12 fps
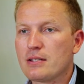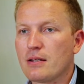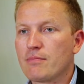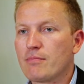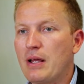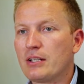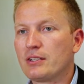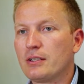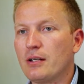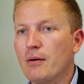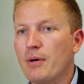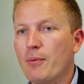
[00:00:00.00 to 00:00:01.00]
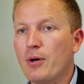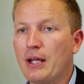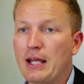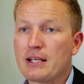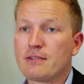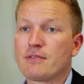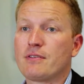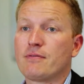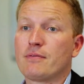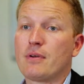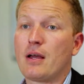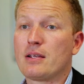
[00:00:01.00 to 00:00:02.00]
As I mentioned, my working hours
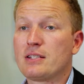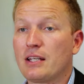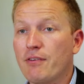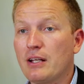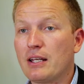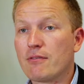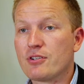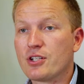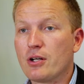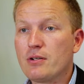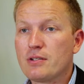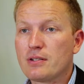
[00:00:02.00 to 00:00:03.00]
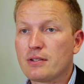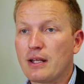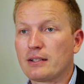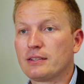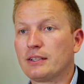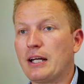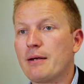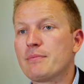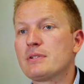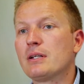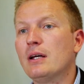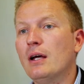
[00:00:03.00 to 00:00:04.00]
have significantly reduced thanks to
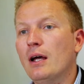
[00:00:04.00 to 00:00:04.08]
James,